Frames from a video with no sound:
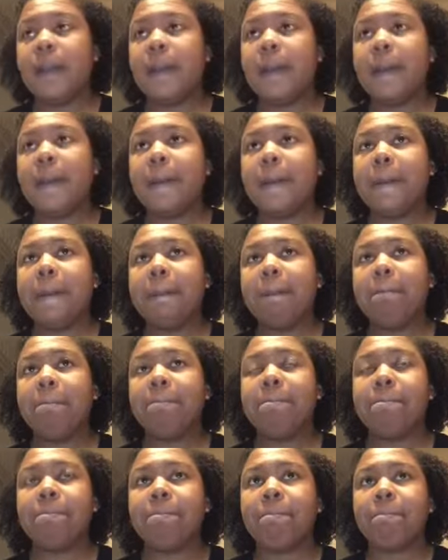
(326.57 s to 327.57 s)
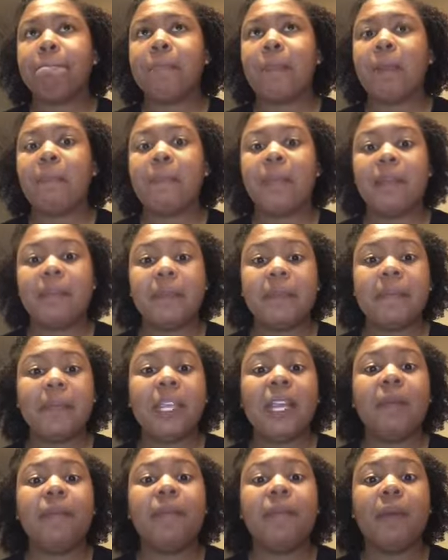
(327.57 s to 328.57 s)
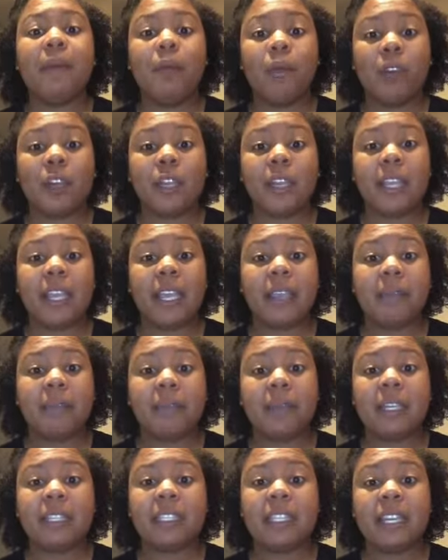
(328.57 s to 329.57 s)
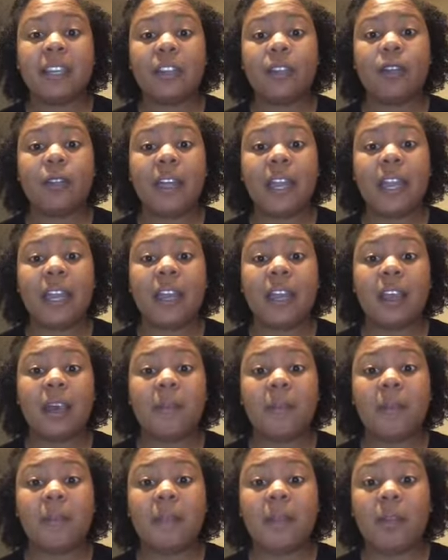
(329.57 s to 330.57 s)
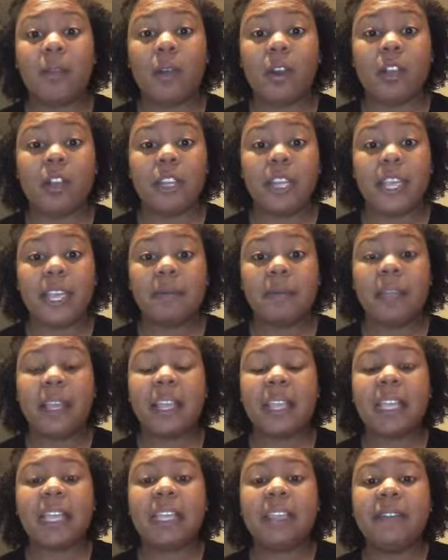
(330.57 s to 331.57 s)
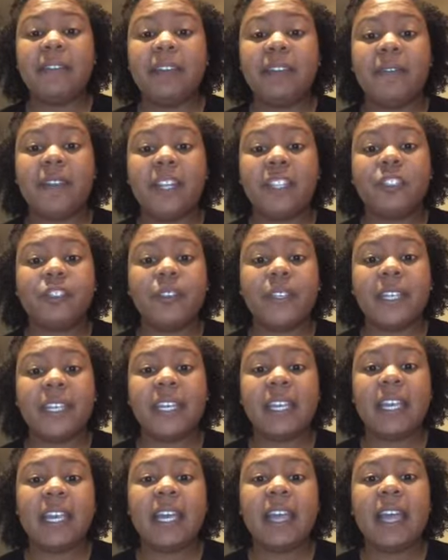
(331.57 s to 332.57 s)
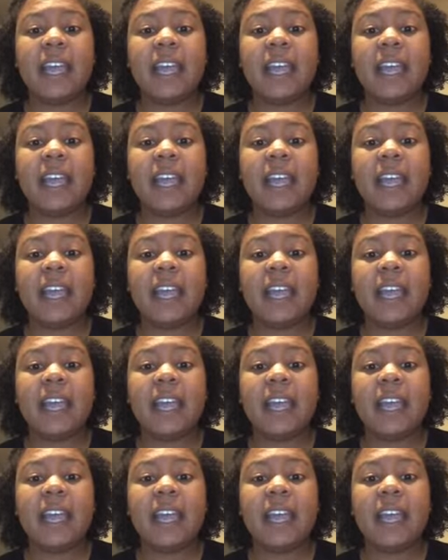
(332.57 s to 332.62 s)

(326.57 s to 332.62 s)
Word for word: Um, but I'm going to be upping my water game because I know that upping my water game, like even if I drink